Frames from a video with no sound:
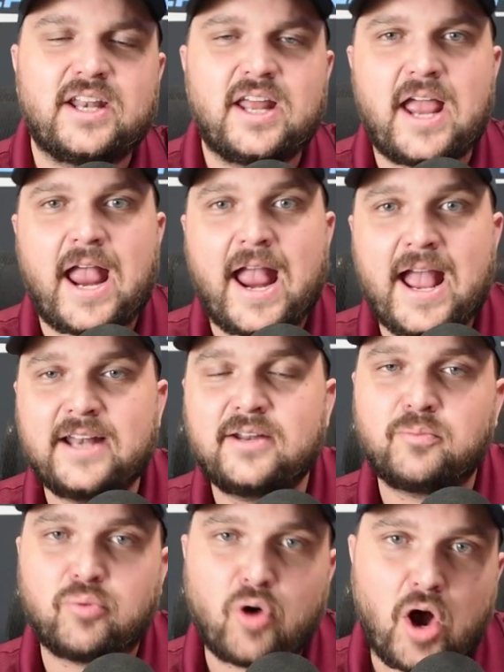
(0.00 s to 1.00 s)
and
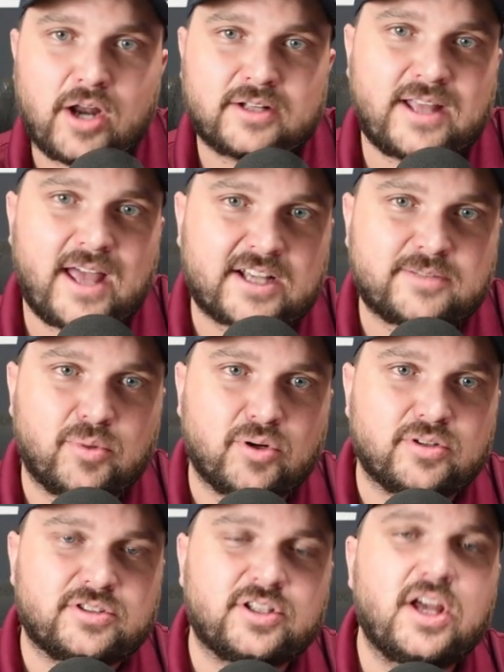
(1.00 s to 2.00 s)
product
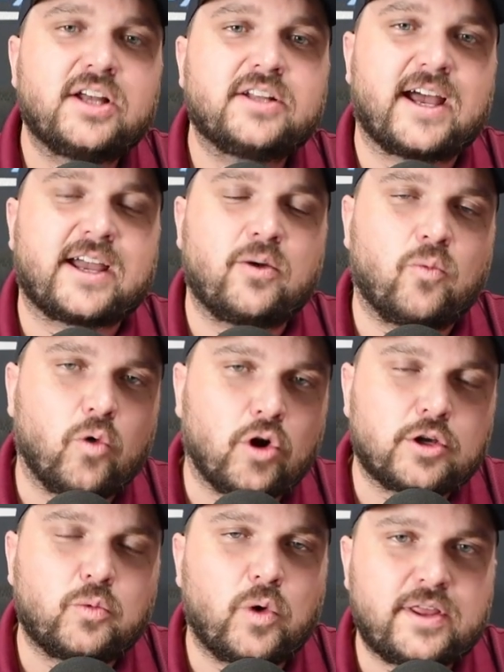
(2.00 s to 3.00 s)
experts that can work
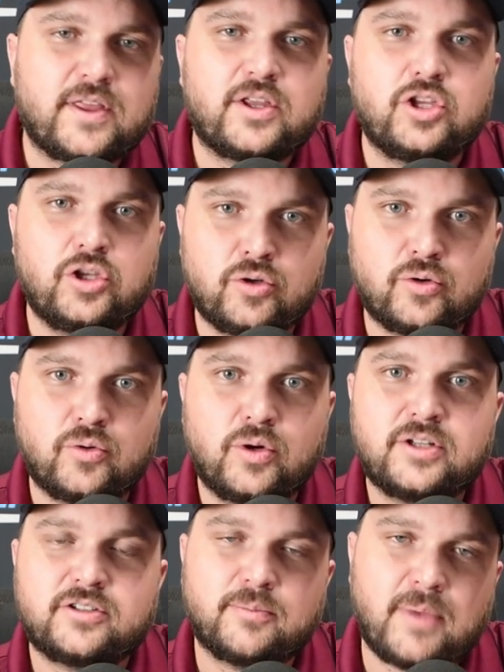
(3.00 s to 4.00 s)
with you
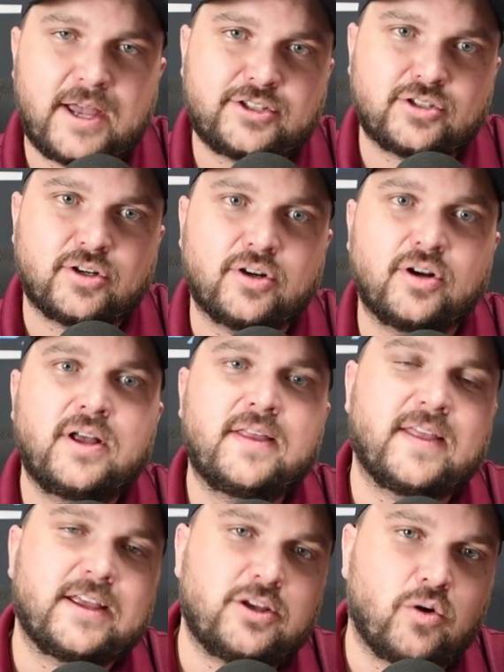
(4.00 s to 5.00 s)
to make sure
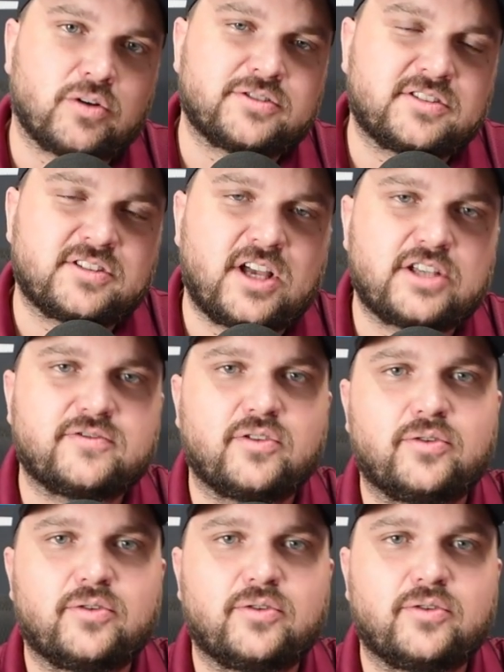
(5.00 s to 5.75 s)
that you're successful.